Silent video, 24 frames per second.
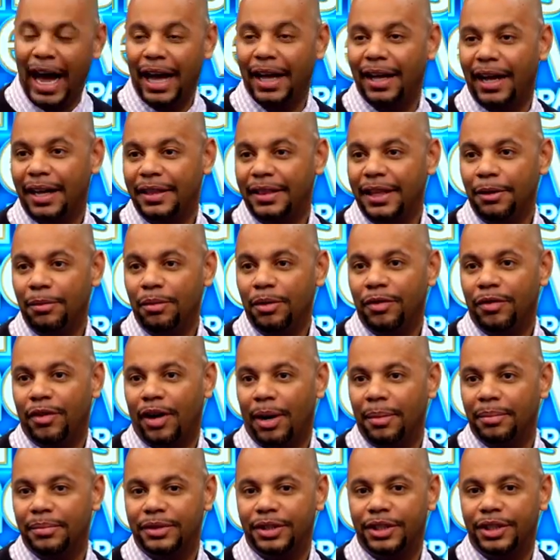I, I think we've
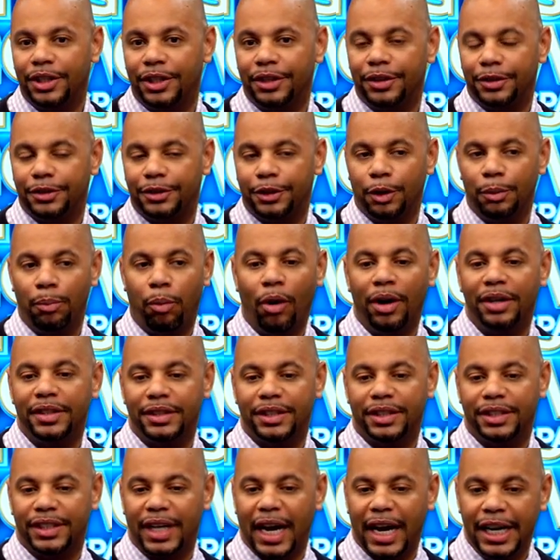come to, to a point in
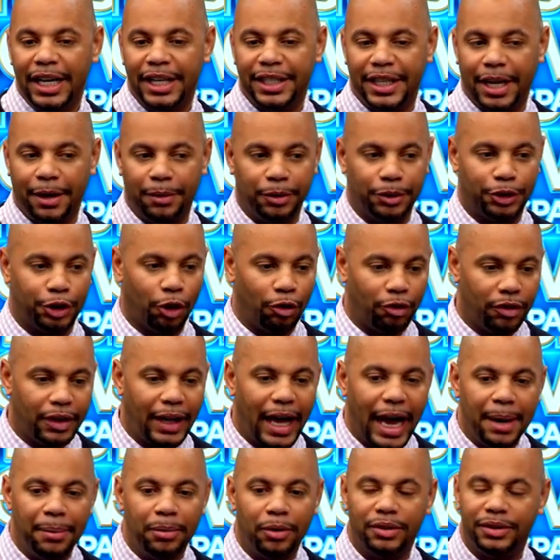society that we're so
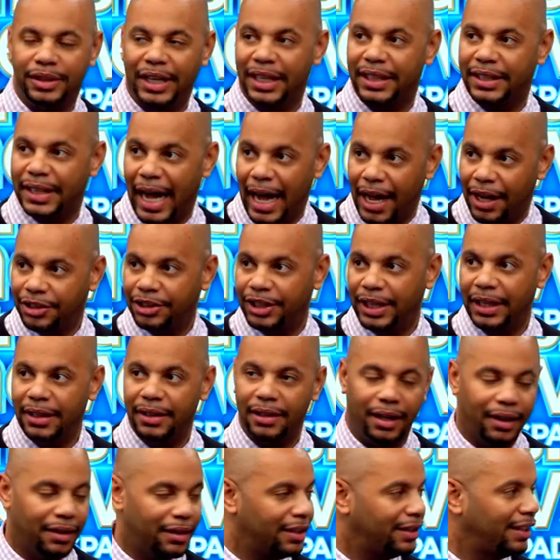reliable in technology
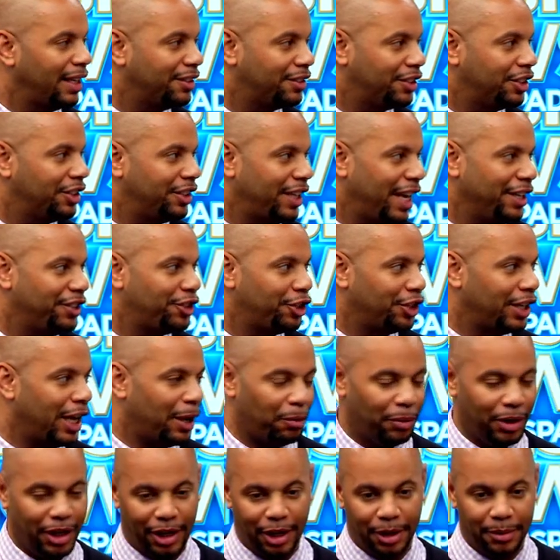and other things of nature
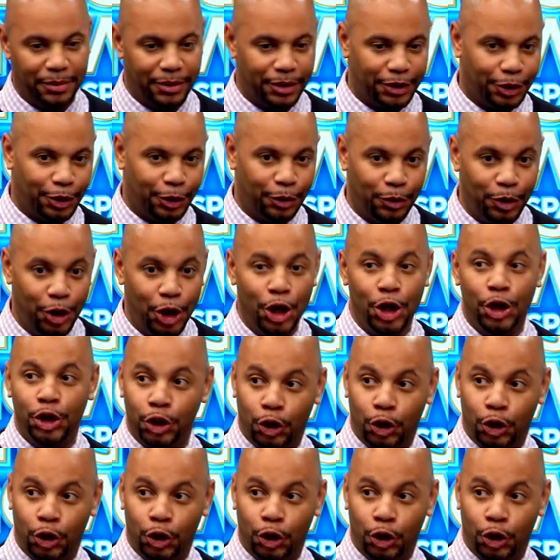that when it comes to